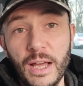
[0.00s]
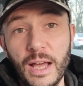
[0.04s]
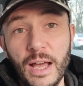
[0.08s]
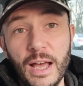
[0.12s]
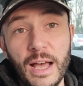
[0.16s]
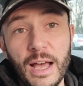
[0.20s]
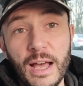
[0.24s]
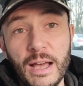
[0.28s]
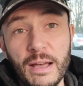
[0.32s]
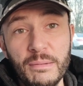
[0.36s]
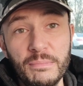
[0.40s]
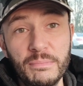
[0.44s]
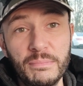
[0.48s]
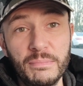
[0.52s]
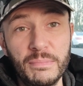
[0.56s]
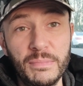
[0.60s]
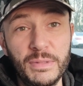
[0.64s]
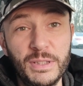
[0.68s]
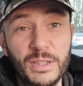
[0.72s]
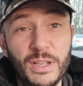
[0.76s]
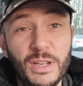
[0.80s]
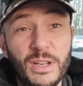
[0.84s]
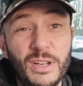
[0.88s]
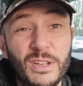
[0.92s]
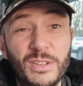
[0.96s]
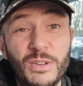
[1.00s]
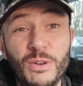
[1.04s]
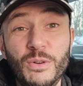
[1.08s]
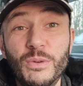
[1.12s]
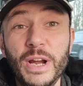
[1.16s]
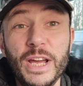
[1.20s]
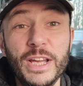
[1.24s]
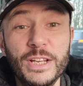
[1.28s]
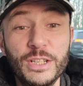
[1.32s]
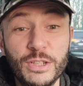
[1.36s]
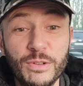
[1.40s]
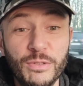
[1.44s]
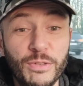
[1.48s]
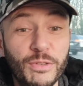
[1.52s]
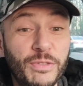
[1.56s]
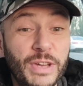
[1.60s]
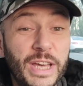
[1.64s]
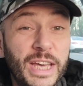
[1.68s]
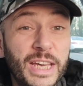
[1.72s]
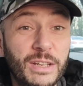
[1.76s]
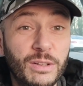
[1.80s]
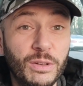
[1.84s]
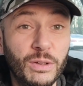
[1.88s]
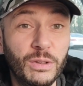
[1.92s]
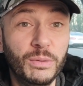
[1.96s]
the range of a
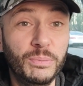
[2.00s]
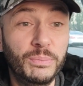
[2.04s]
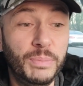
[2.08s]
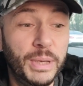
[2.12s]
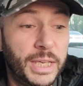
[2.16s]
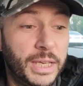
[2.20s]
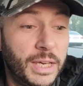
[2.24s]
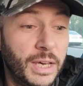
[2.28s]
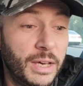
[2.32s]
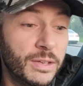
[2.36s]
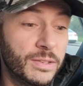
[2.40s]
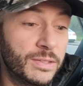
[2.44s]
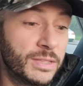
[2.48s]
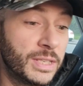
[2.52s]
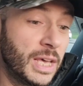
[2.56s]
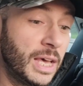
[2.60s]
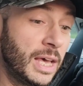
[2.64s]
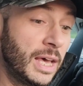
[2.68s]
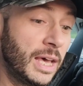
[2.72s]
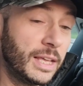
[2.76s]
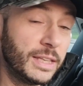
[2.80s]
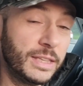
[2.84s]
vehicle because